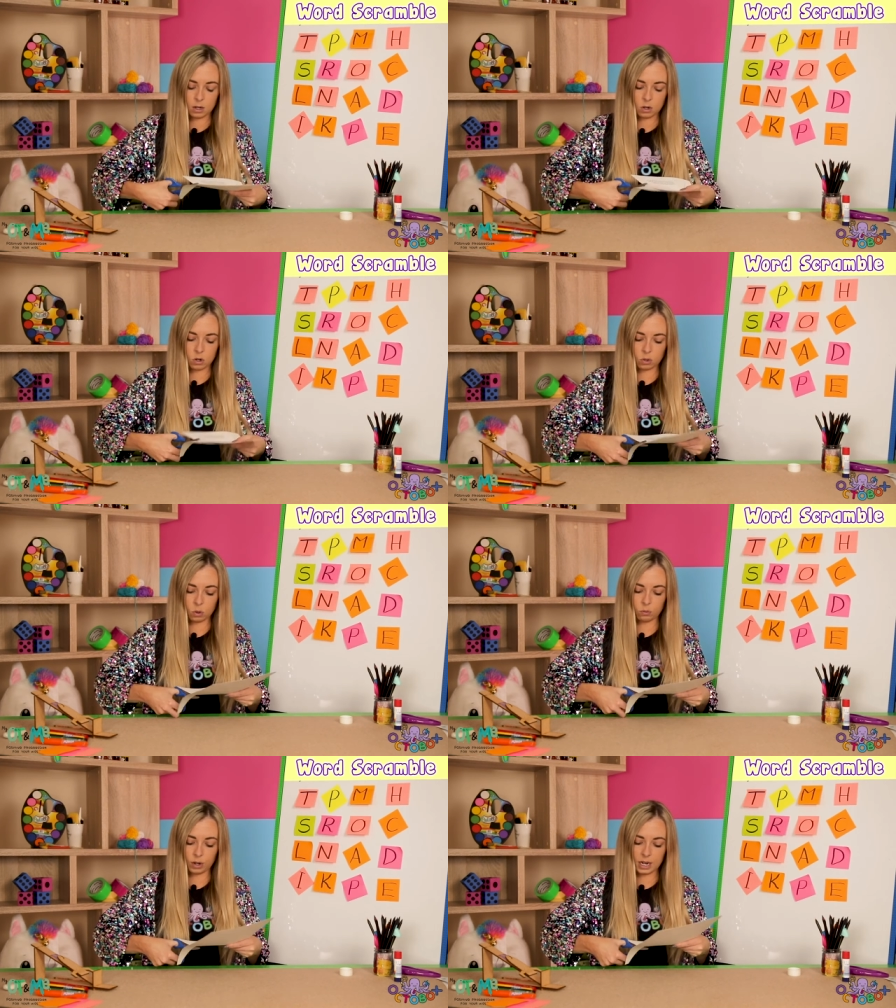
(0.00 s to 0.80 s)
Oh,
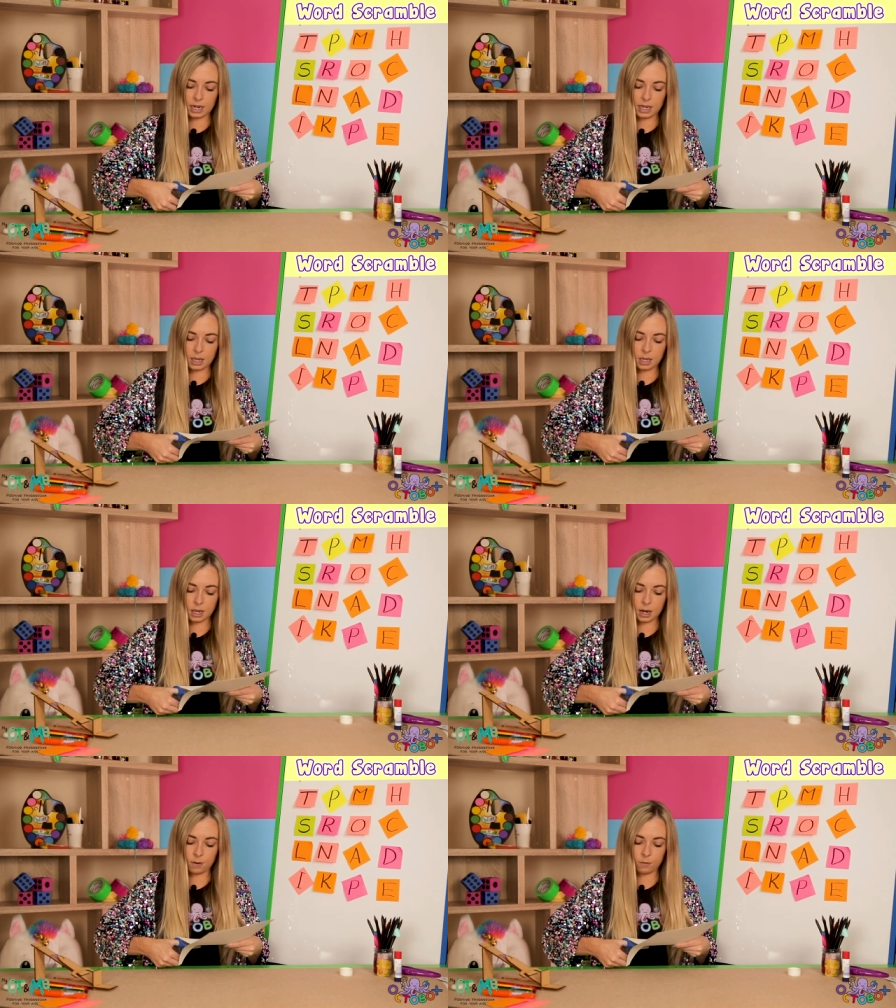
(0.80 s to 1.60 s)
go really
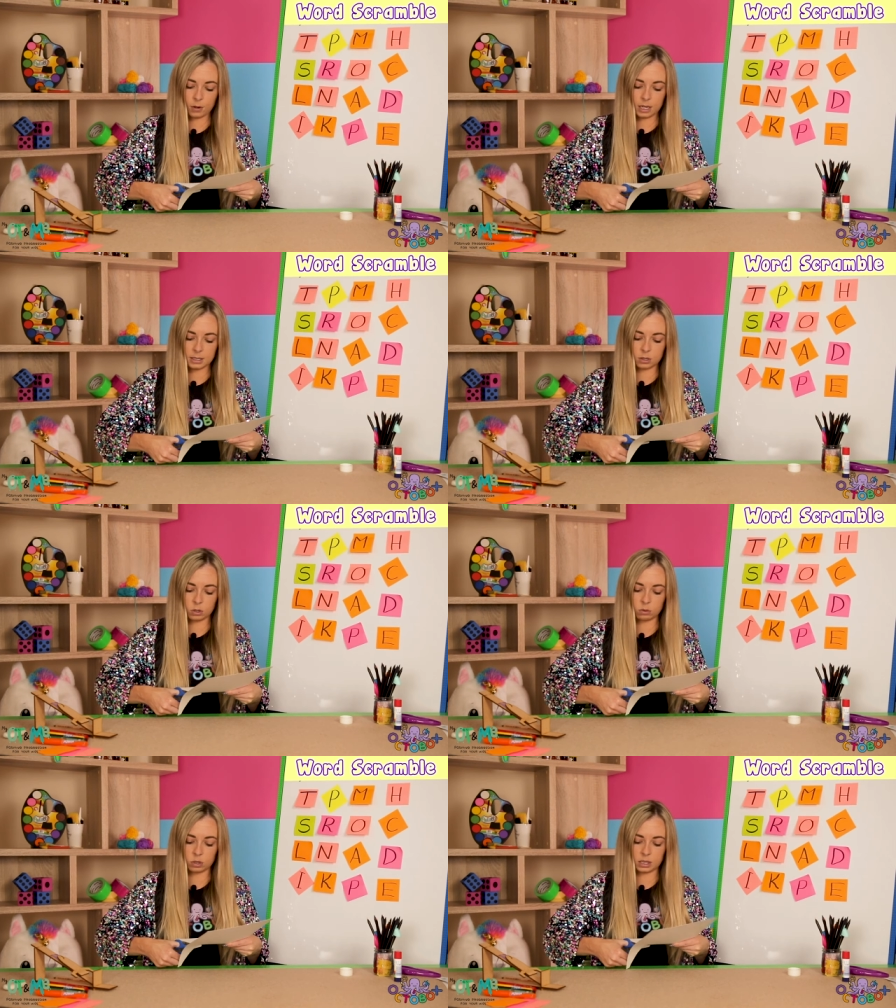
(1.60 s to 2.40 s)
carefully so
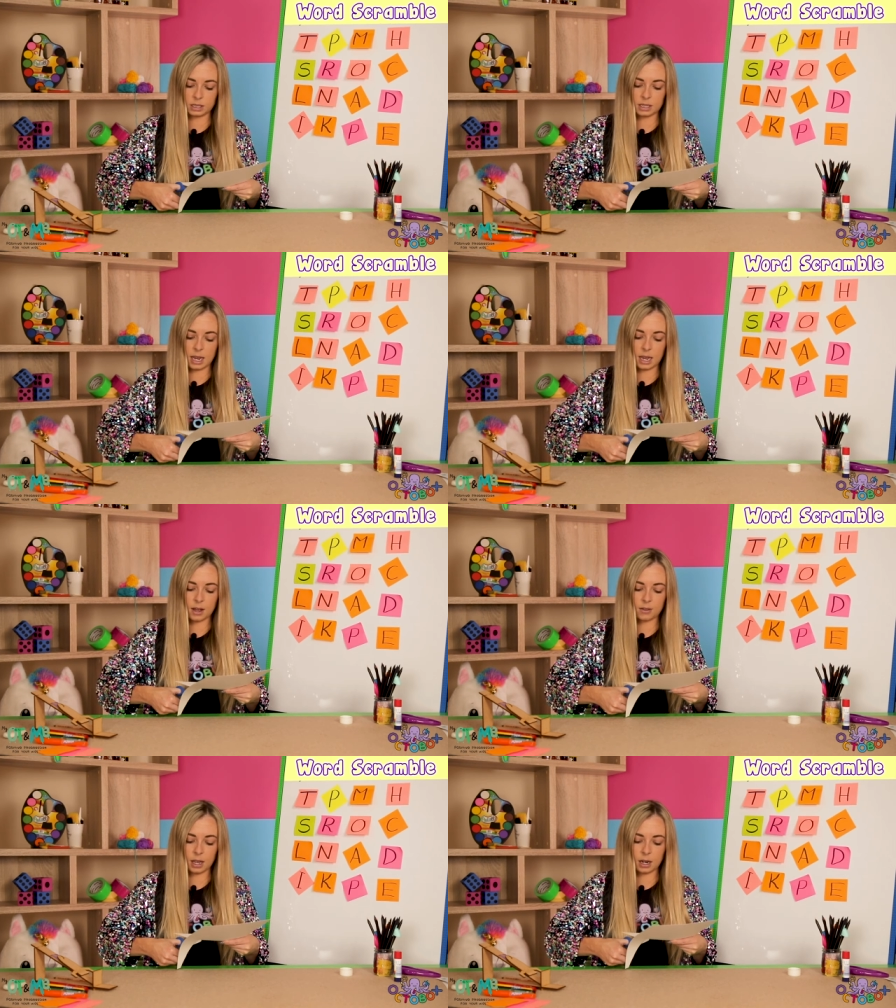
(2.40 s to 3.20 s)
you stay
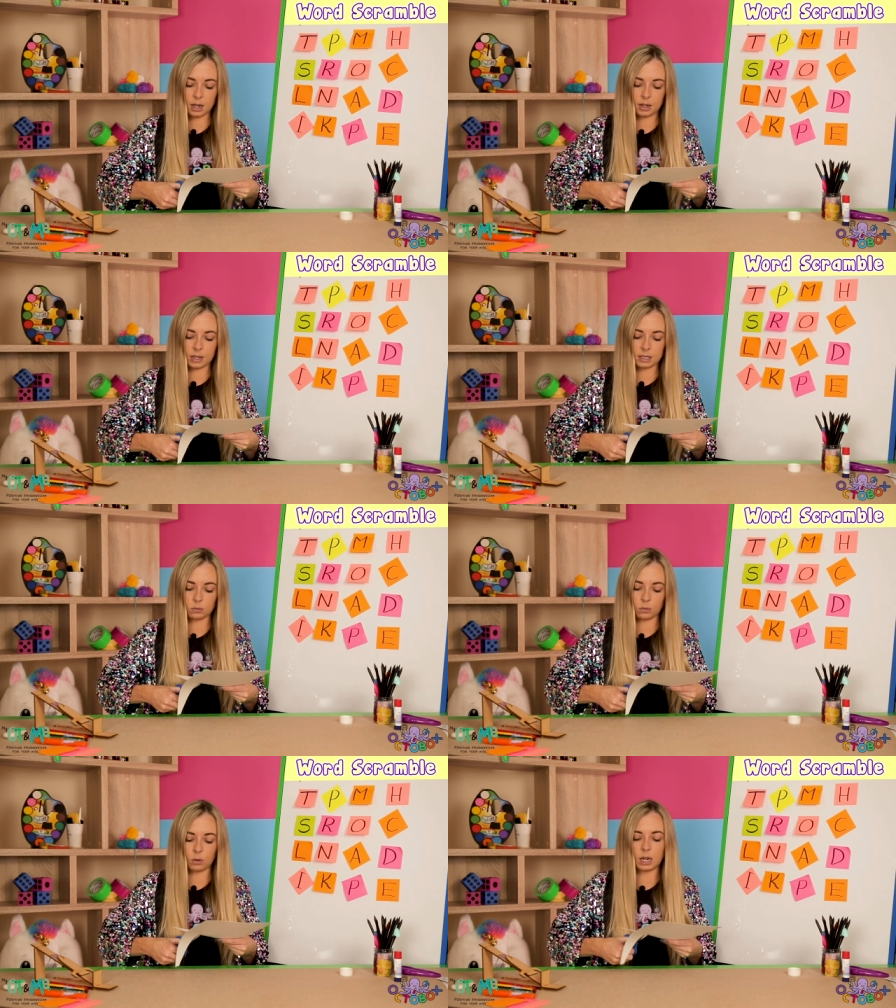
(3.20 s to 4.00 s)
on that line.
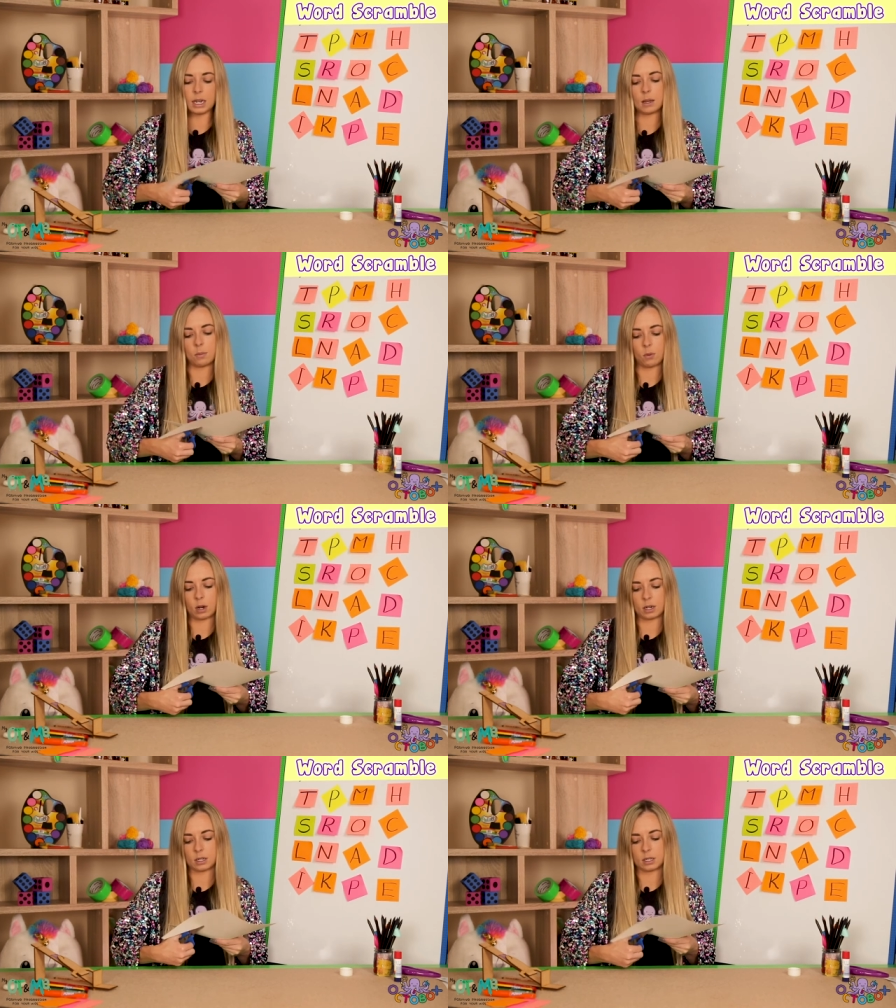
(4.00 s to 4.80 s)
That's really
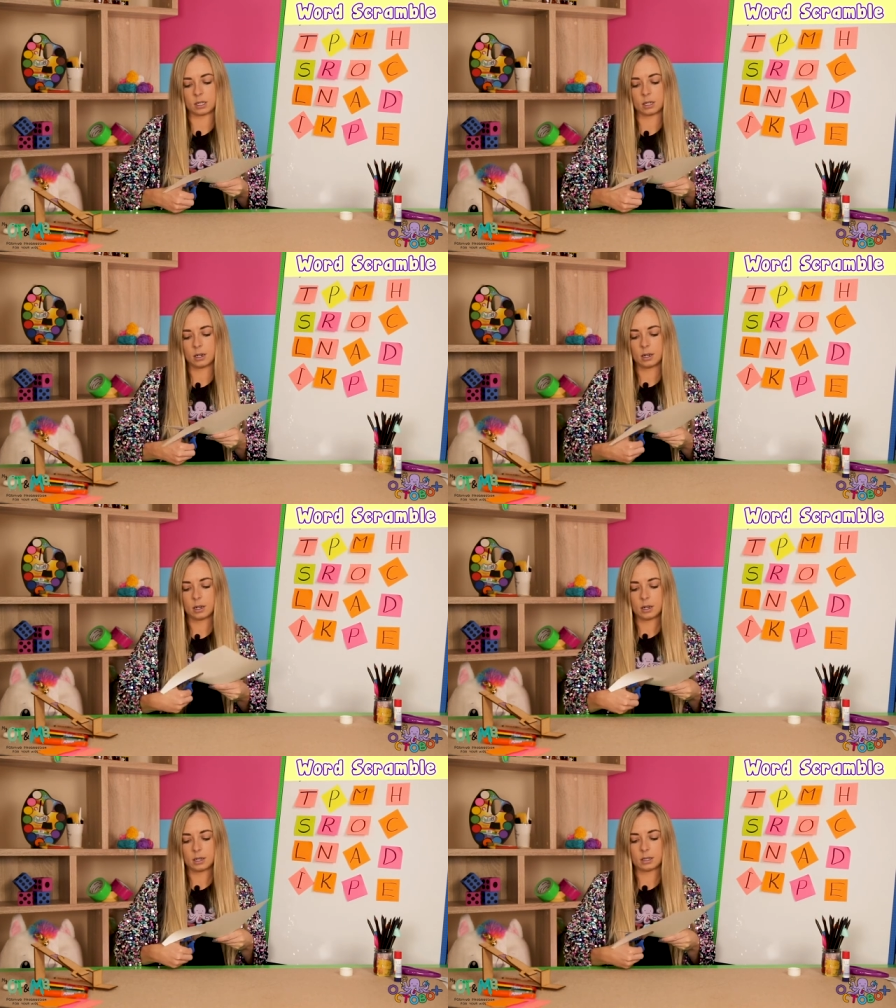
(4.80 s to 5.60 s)
important.
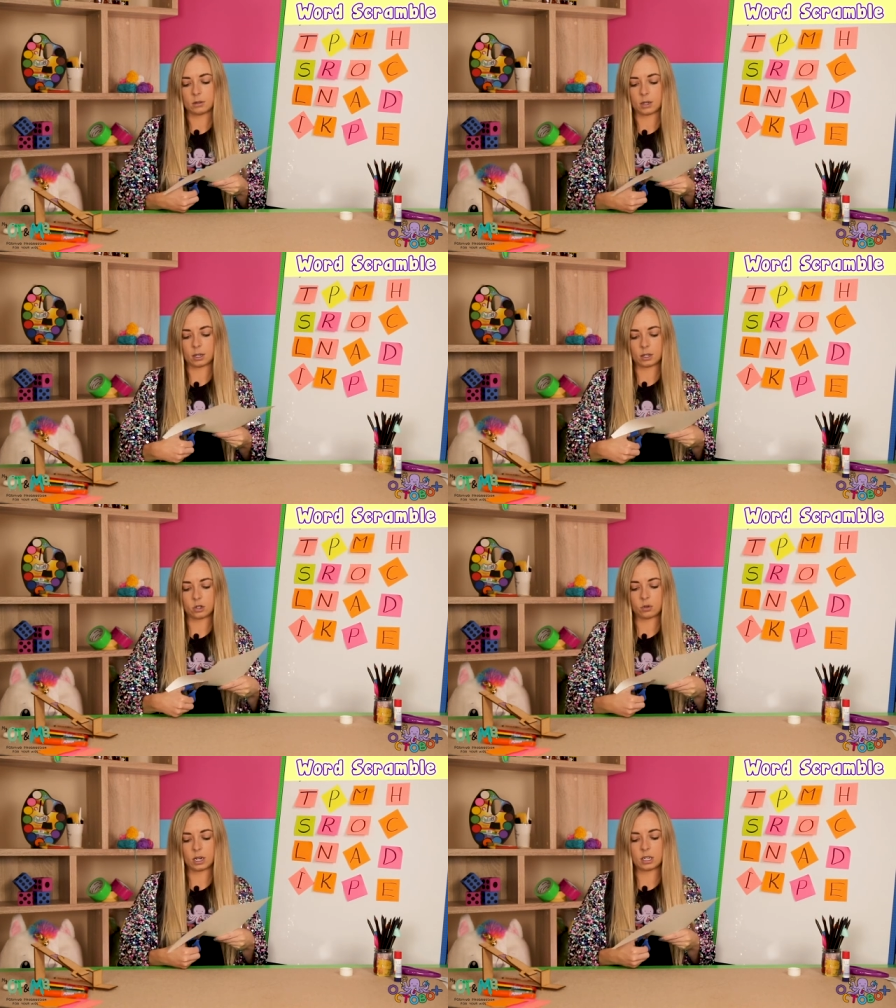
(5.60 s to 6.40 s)
So I'm going to
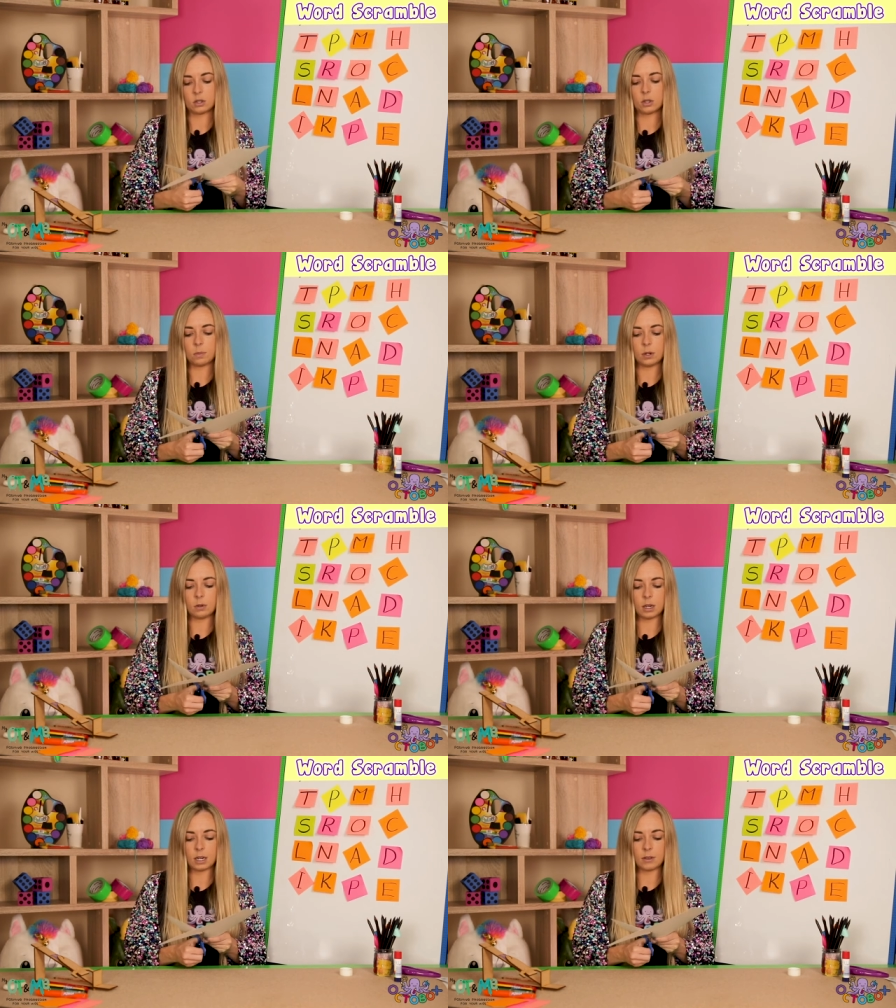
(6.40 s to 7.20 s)
try and do the
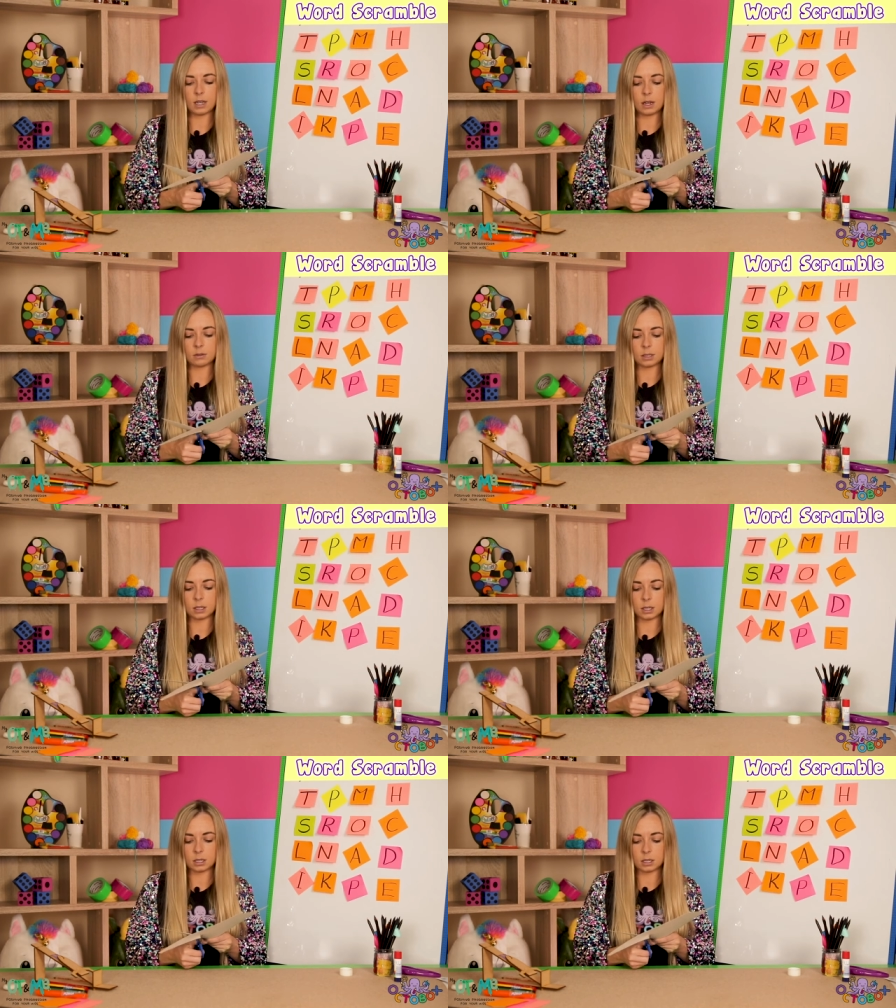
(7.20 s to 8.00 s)
blue line on the
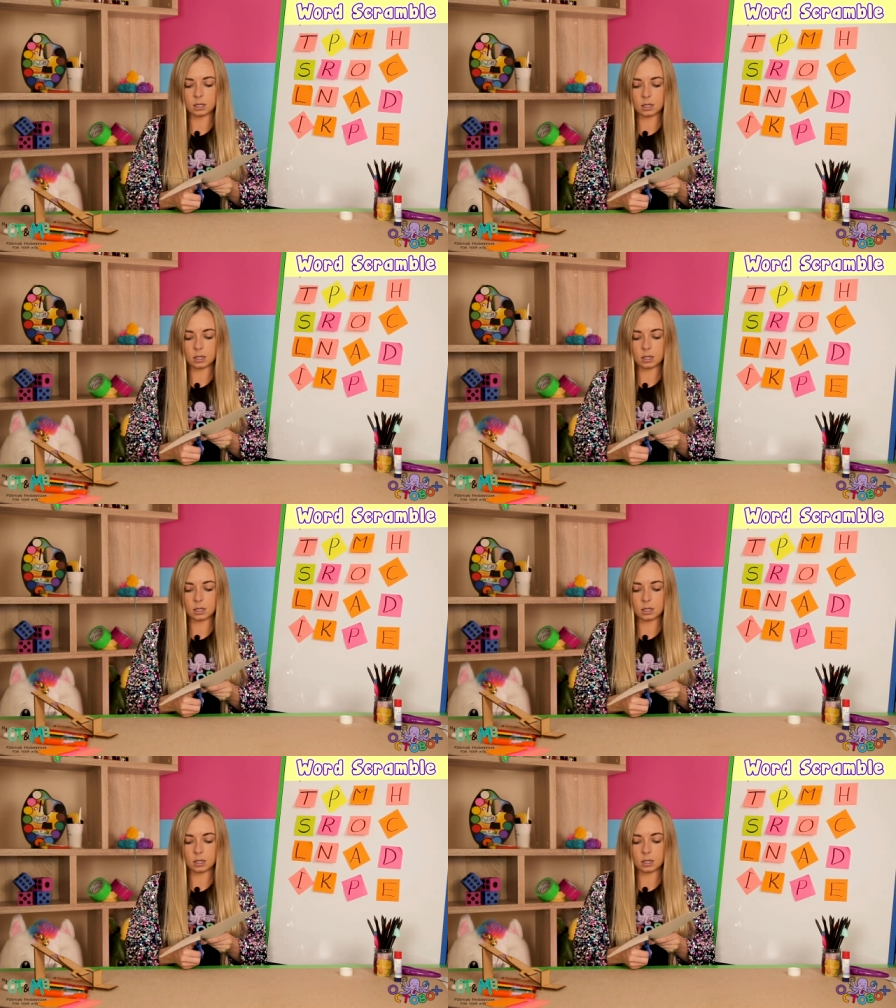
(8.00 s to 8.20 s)
outside.